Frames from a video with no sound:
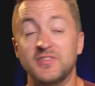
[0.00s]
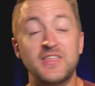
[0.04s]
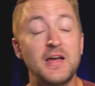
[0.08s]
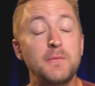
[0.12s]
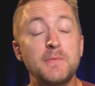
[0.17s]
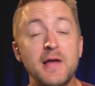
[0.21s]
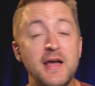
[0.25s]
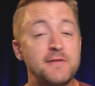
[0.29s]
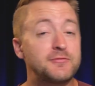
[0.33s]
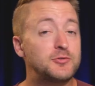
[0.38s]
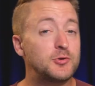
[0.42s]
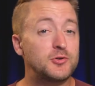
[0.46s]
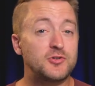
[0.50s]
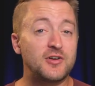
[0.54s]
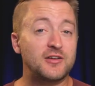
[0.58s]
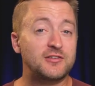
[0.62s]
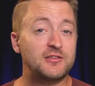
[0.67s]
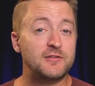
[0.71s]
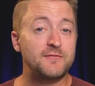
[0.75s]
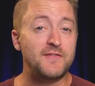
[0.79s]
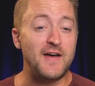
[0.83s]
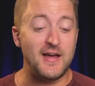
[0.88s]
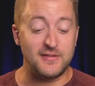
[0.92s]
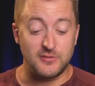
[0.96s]
then we have to address
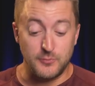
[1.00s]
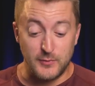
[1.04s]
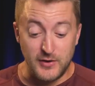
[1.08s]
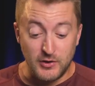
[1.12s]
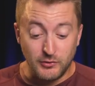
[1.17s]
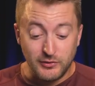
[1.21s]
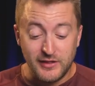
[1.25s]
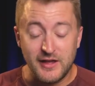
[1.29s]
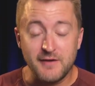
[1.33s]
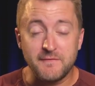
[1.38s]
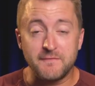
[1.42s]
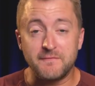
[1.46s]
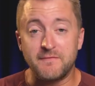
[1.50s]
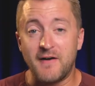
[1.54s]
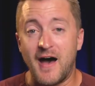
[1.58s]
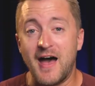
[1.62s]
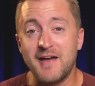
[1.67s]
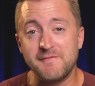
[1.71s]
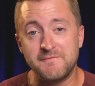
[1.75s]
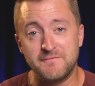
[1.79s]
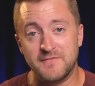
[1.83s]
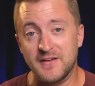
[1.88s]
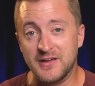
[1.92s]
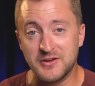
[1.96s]
the fact that we only have
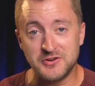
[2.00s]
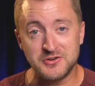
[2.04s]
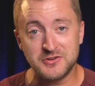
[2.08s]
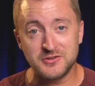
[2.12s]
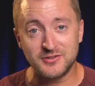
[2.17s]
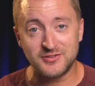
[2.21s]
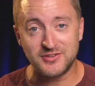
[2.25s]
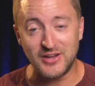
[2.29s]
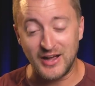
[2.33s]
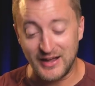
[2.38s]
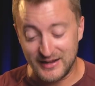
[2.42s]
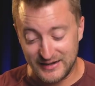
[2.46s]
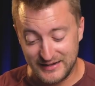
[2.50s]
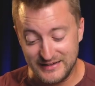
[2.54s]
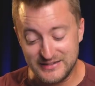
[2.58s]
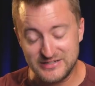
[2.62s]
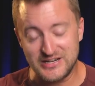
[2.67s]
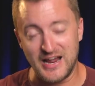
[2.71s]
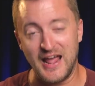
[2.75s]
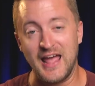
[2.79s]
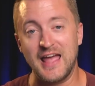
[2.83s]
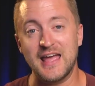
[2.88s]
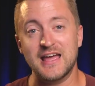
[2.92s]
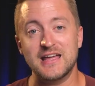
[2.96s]
5 fingers on each
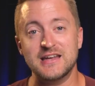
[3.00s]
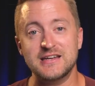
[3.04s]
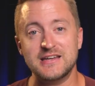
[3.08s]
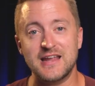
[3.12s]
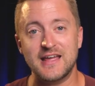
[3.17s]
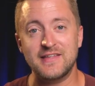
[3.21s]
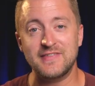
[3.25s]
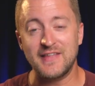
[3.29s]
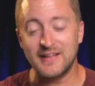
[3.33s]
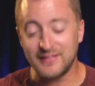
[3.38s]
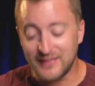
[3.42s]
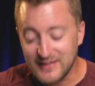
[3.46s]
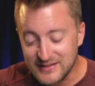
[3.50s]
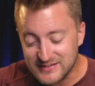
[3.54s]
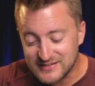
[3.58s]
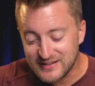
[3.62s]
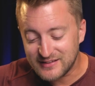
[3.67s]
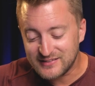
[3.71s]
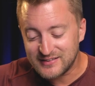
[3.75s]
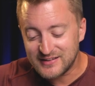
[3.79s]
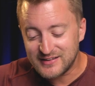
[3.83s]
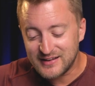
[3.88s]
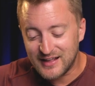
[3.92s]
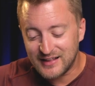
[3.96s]
hand, and that like
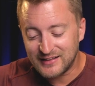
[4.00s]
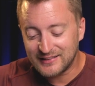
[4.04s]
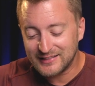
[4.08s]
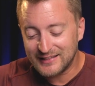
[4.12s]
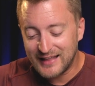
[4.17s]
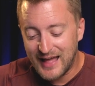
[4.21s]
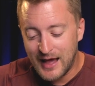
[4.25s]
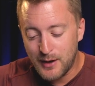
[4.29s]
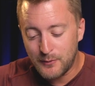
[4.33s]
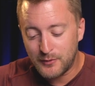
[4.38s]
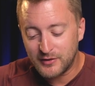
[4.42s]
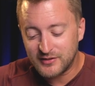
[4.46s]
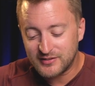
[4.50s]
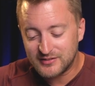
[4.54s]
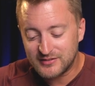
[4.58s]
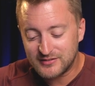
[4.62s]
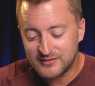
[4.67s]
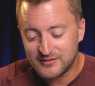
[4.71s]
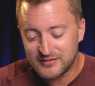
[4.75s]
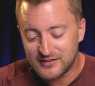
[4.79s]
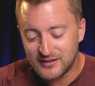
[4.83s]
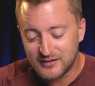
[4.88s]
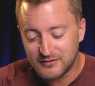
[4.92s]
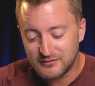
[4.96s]
doesn't allow us
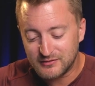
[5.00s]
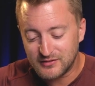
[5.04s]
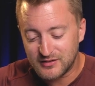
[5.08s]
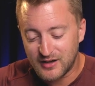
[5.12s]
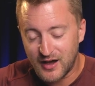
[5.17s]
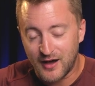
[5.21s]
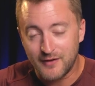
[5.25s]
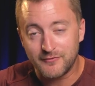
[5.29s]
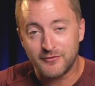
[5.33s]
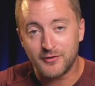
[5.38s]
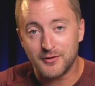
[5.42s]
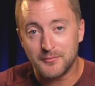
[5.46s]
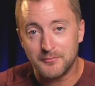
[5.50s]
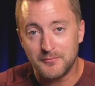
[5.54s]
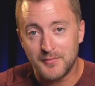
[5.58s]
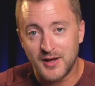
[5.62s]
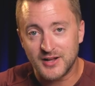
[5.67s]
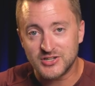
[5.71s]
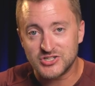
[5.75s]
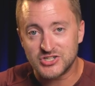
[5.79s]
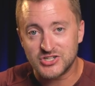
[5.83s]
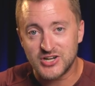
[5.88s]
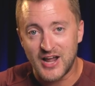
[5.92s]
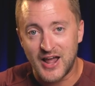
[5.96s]
to cover
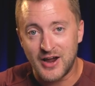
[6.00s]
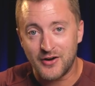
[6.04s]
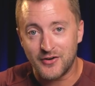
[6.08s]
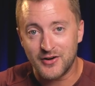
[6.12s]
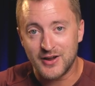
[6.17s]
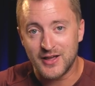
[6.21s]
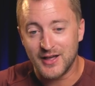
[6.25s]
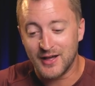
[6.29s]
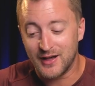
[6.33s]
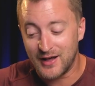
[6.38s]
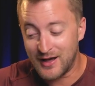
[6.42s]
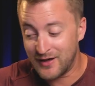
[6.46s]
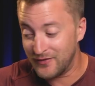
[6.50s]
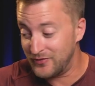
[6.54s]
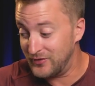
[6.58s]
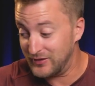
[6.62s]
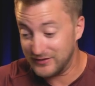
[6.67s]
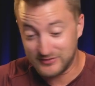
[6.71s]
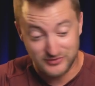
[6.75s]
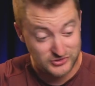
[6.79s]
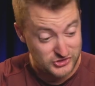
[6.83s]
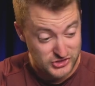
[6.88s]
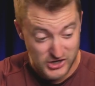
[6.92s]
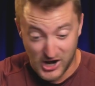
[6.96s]
much area on
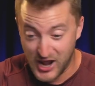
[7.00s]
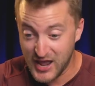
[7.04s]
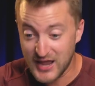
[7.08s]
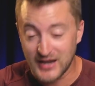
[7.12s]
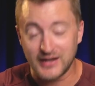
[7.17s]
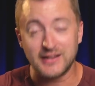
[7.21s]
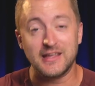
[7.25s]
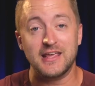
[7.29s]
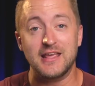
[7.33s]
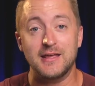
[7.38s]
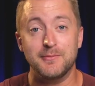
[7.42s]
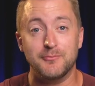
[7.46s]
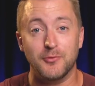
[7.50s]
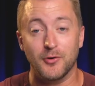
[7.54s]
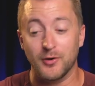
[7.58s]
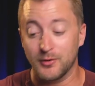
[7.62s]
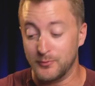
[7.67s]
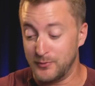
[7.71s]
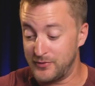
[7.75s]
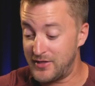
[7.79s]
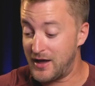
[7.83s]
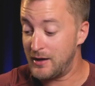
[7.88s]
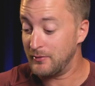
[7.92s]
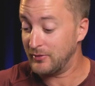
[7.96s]
this giant keyboard
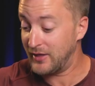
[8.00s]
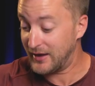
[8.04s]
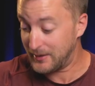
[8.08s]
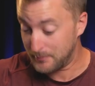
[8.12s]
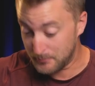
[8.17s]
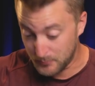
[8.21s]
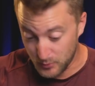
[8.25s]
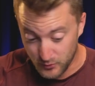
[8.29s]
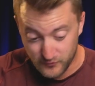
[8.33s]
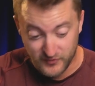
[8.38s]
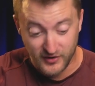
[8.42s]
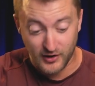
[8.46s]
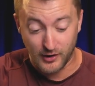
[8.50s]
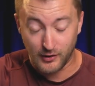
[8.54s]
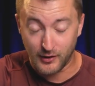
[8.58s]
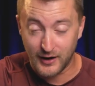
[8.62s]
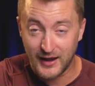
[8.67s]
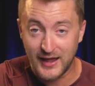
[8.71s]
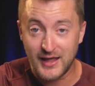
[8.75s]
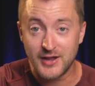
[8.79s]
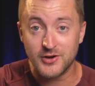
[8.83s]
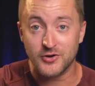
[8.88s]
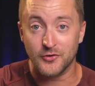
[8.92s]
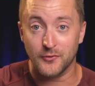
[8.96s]
without like moving our
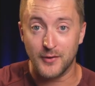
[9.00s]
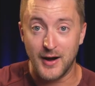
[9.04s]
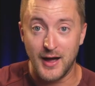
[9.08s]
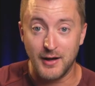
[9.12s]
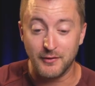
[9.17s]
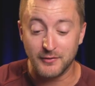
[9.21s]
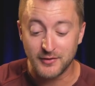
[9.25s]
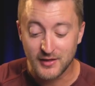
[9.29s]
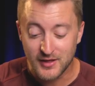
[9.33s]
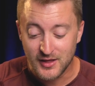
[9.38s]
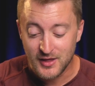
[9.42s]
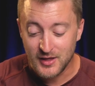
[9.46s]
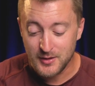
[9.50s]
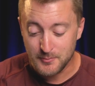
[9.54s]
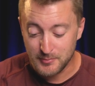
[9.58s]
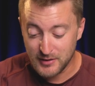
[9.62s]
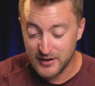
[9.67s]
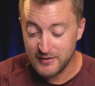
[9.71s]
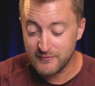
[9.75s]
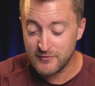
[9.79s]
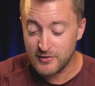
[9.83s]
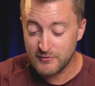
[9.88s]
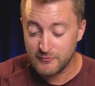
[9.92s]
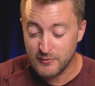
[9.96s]
hand around. But
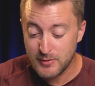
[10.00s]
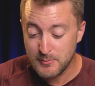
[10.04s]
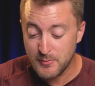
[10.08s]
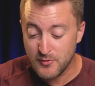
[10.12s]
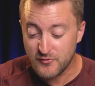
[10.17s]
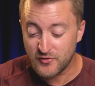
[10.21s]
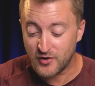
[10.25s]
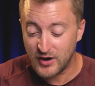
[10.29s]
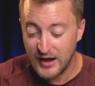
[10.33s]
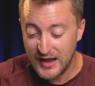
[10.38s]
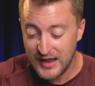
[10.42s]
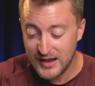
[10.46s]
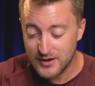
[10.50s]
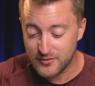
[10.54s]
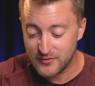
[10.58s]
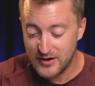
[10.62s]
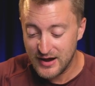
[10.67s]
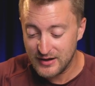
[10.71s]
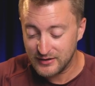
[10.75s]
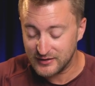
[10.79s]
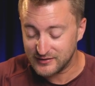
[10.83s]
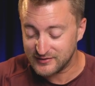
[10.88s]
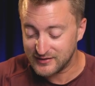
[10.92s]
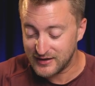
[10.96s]
even if we move our hand
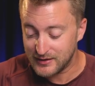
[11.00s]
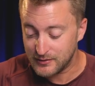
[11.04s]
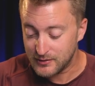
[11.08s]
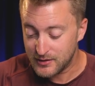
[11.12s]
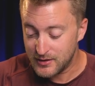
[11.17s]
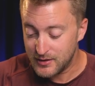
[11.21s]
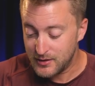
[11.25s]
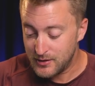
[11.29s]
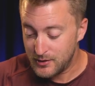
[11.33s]
around, it's like,